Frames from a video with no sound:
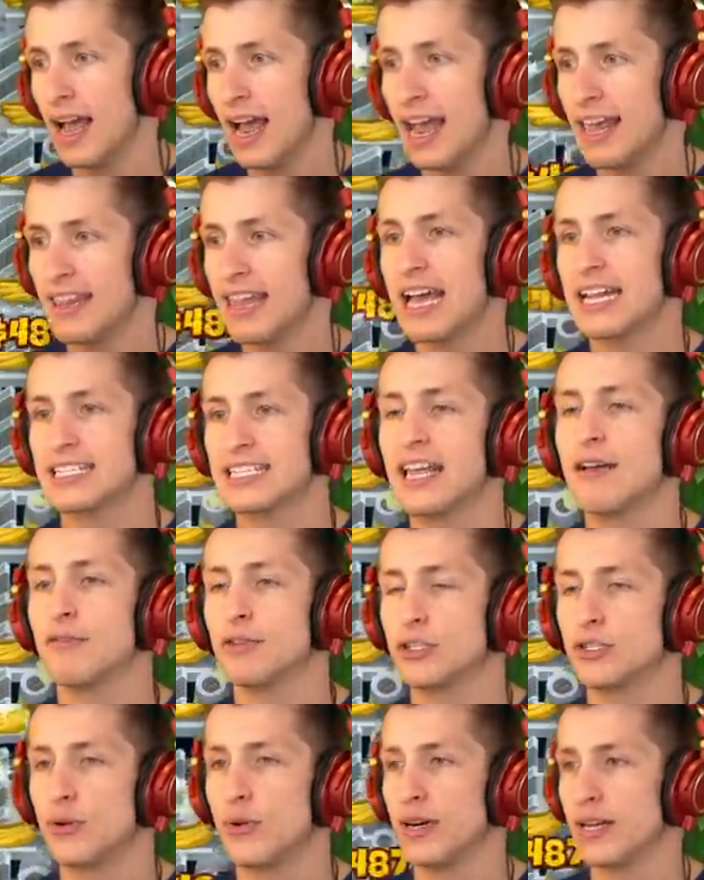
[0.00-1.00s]
And that's level
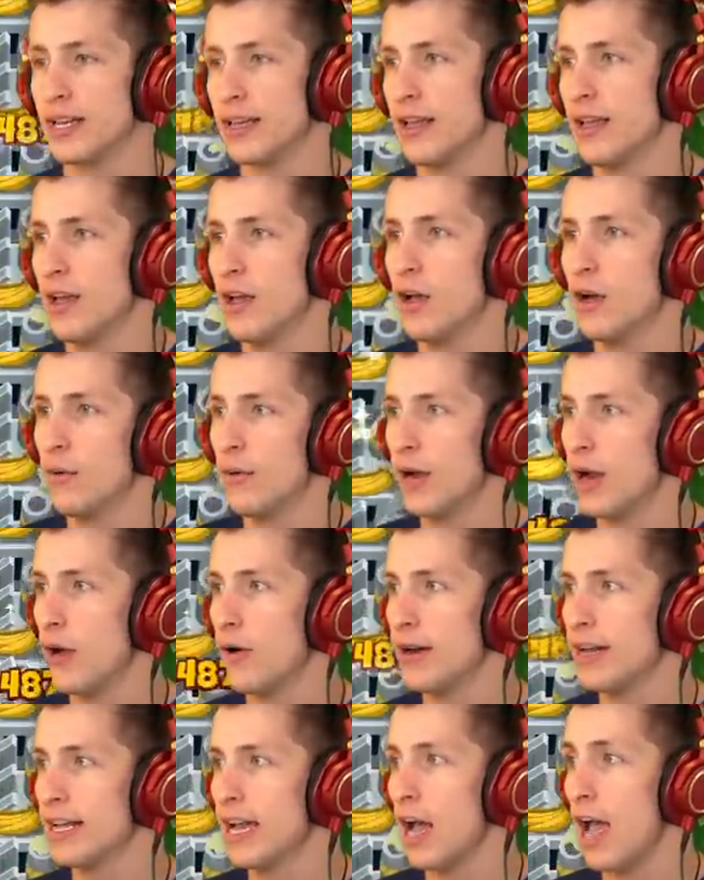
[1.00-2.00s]
20. We
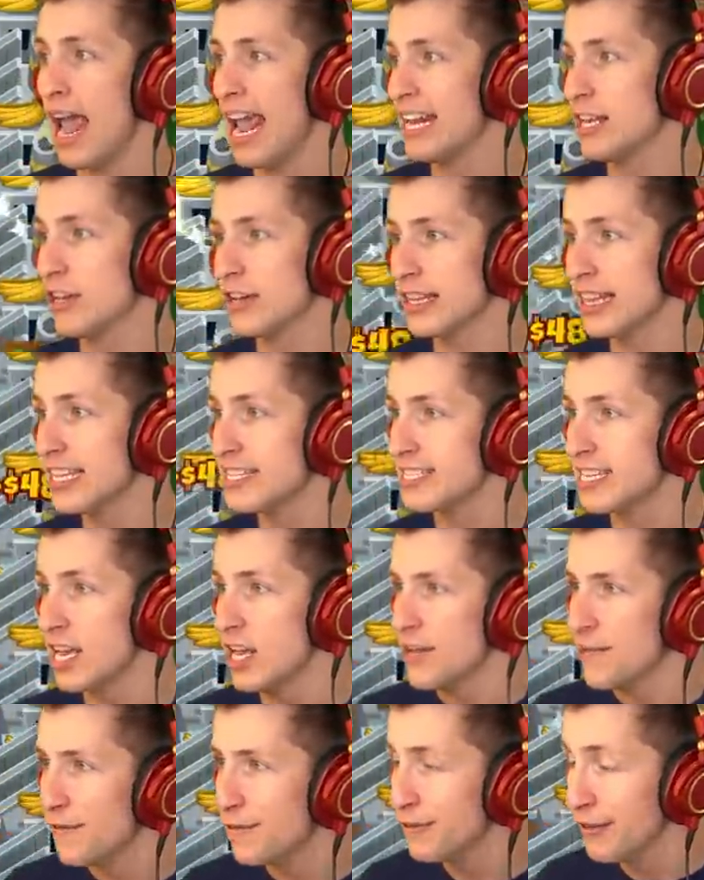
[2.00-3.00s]
already got, and look at this.
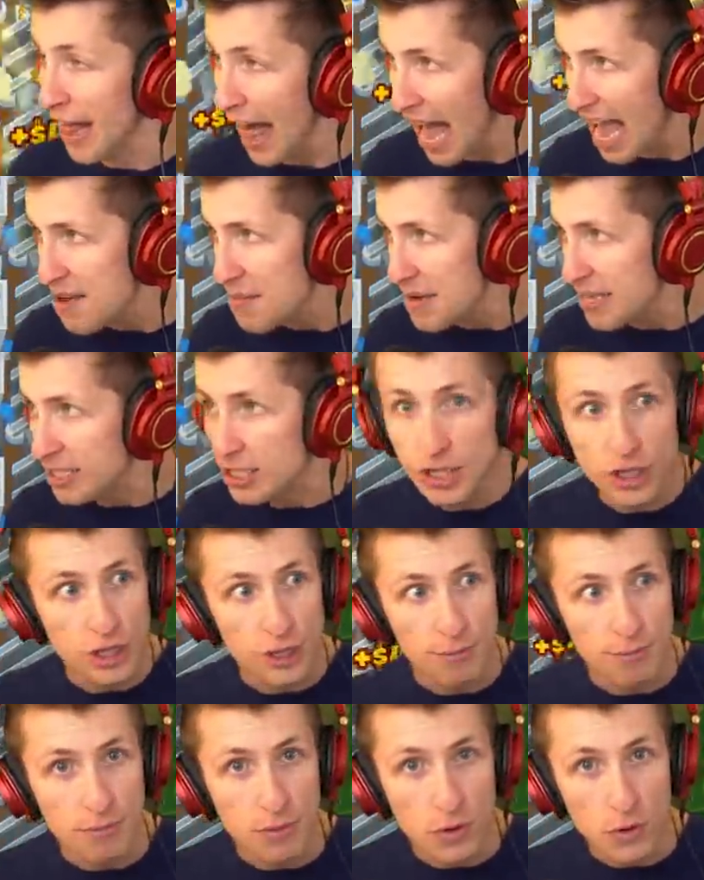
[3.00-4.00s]
Fly me to the
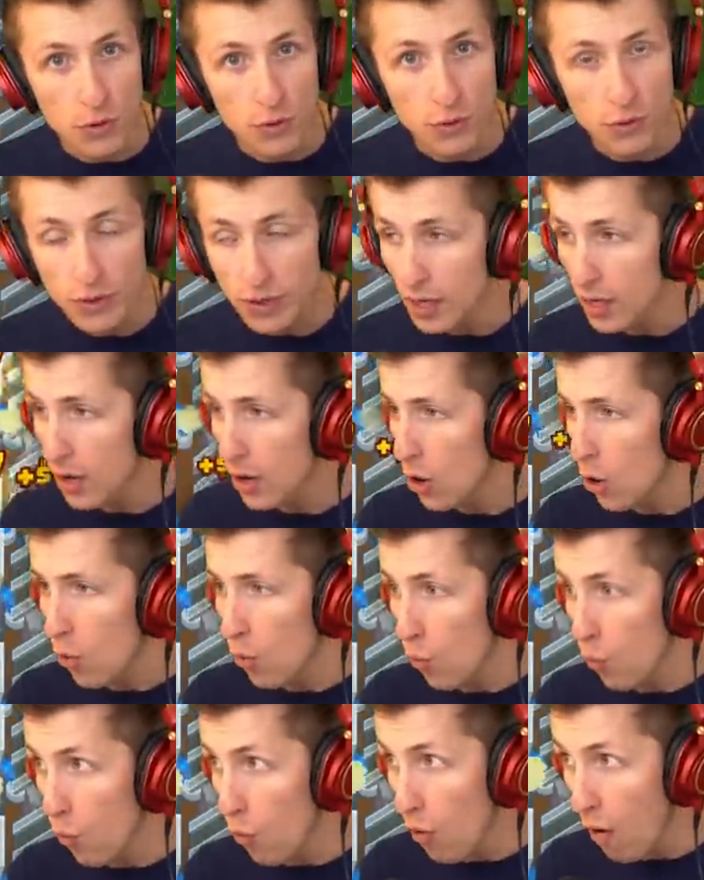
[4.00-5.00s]
moon?
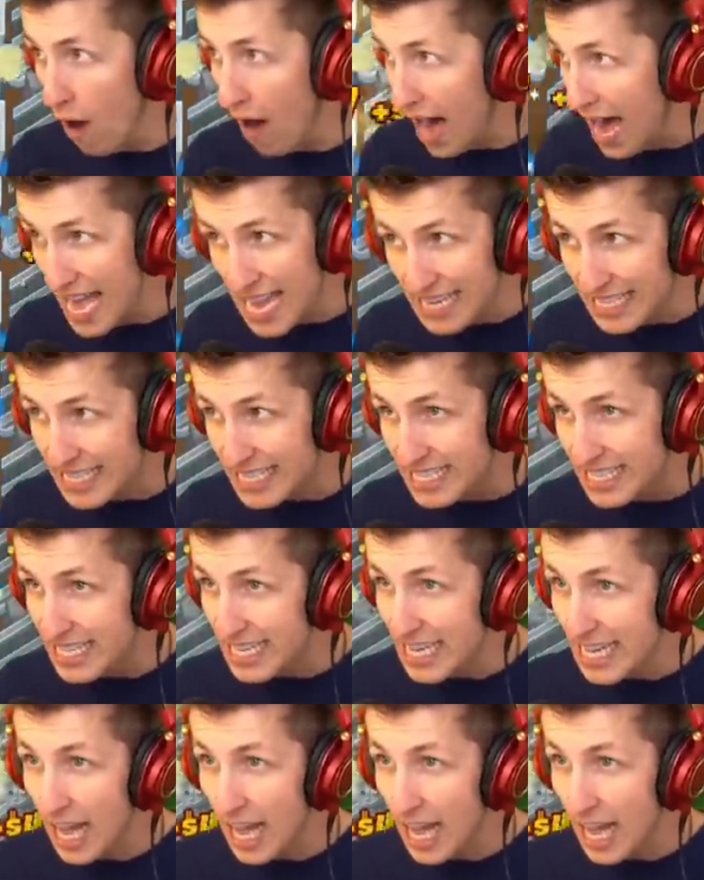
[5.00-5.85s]
What?